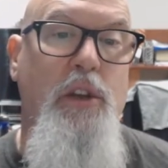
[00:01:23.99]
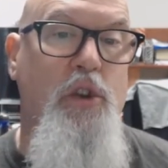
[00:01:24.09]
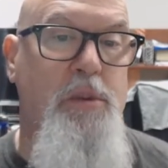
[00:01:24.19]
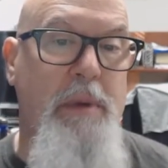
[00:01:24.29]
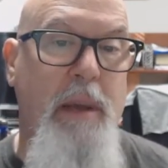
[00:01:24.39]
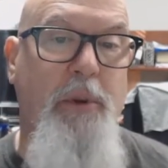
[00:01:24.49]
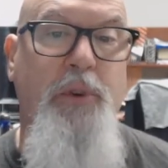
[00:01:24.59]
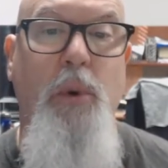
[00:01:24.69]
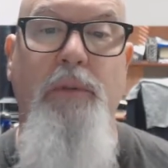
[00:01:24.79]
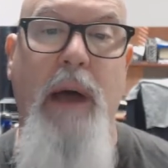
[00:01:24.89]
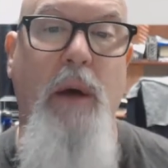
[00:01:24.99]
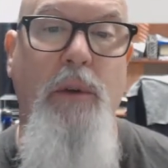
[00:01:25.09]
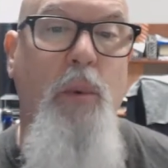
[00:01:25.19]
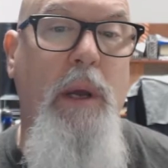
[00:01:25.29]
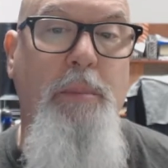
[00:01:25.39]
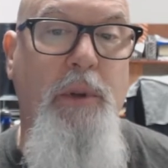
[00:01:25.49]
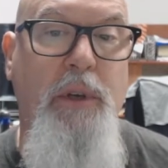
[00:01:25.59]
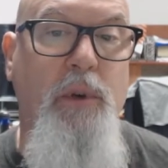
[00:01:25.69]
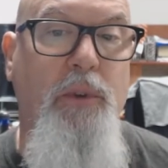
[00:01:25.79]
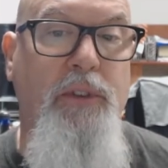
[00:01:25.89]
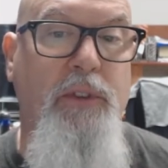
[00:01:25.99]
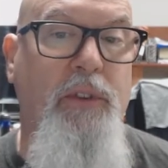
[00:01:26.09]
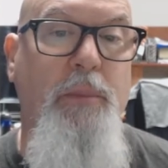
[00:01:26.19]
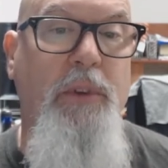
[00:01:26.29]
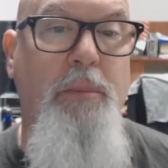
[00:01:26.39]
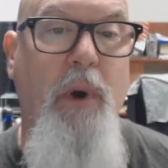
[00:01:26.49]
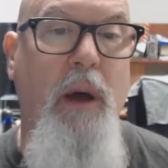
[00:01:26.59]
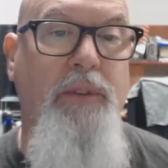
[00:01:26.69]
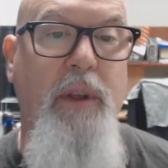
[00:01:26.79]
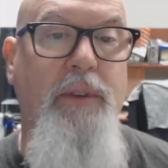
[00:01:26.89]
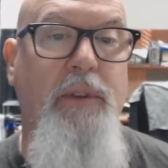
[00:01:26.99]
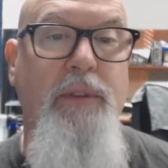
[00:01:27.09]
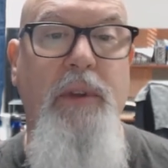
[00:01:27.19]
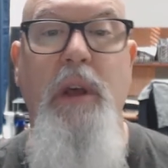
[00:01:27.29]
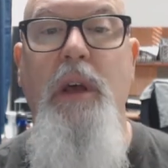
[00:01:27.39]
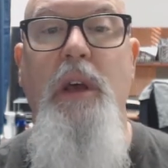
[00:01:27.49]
You should be able to evaluate political systems and processes.